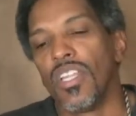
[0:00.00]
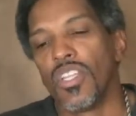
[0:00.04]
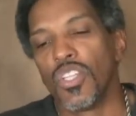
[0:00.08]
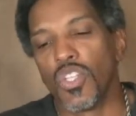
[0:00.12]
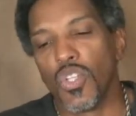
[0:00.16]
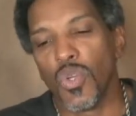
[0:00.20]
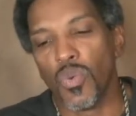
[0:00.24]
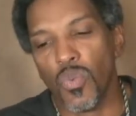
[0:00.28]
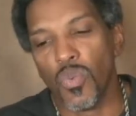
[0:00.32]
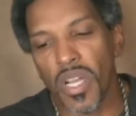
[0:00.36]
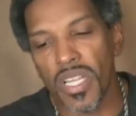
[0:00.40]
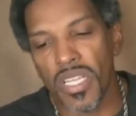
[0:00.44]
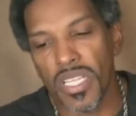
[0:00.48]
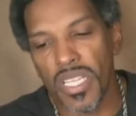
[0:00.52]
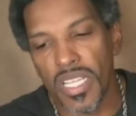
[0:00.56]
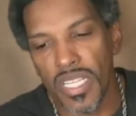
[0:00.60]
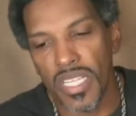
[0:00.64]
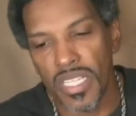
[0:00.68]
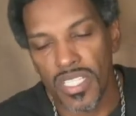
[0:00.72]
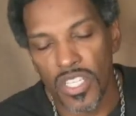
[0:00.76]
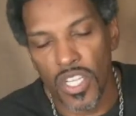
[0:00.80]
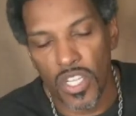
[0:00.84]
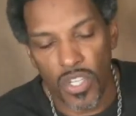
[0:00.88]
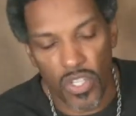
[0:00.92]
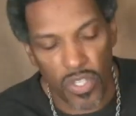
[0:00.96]
to what
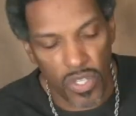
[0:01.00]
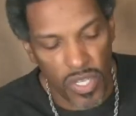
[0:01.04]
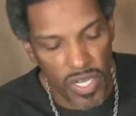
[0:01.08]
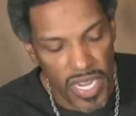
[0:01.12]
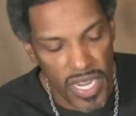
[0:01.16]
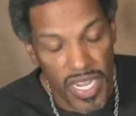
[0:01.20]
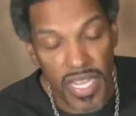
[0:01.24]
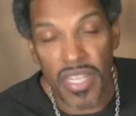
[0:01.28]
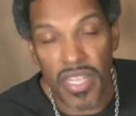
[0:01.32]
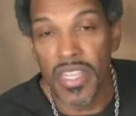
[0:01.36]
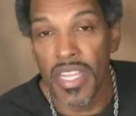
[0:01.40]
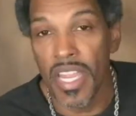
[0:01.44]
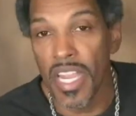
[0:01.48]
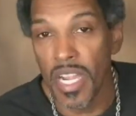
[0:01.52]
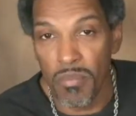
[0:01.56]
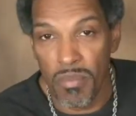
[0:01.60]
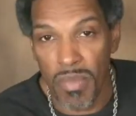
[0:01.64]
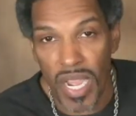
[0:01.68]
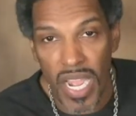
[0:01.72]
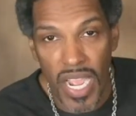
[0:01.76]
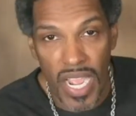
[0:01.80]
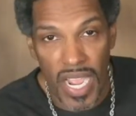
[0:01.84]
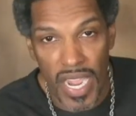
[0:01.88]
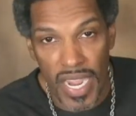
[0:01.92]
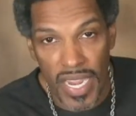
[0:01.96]
is in their
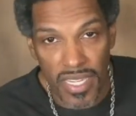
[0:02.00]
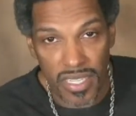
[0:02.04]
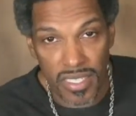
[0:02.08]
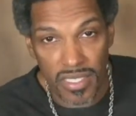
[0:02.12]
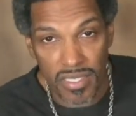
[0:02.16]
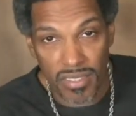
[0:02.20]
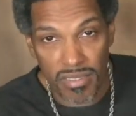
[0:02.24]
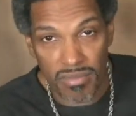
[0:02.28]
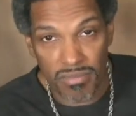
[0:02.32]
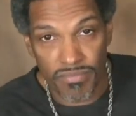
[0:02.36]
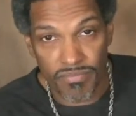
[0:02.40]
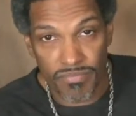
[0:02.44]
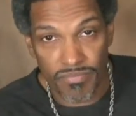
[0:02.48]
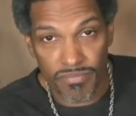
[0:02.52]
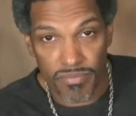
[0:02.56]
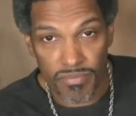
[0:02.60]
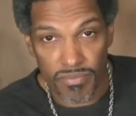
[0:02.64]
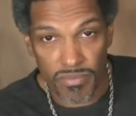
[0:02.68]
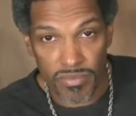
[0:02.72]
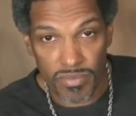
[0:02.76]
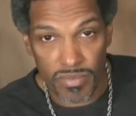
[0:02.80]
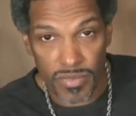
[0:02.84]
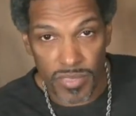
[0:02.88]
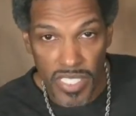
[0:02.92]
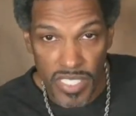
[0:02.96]
mind
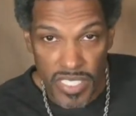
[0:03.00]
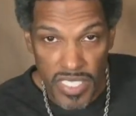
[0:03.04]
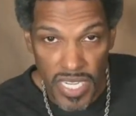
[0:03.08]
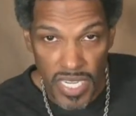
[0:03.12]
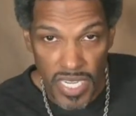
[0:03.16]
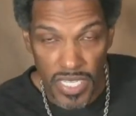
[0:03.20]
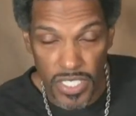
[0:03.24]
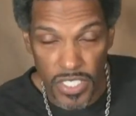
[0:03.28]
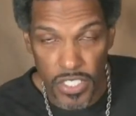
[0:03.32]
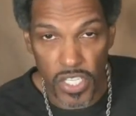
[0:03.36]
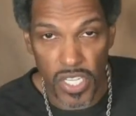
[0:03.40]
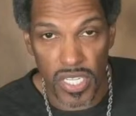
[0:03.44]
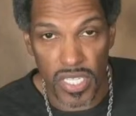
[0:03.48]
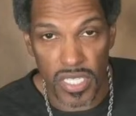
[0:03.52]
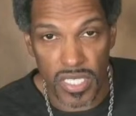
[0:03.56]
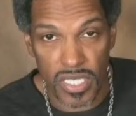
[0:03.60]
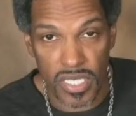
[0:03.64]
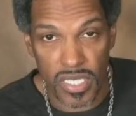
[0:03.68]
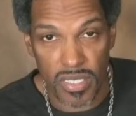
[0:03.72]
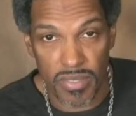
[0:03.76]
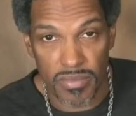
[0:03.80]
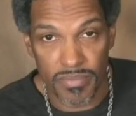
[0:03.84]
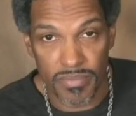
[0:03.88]
intelligence,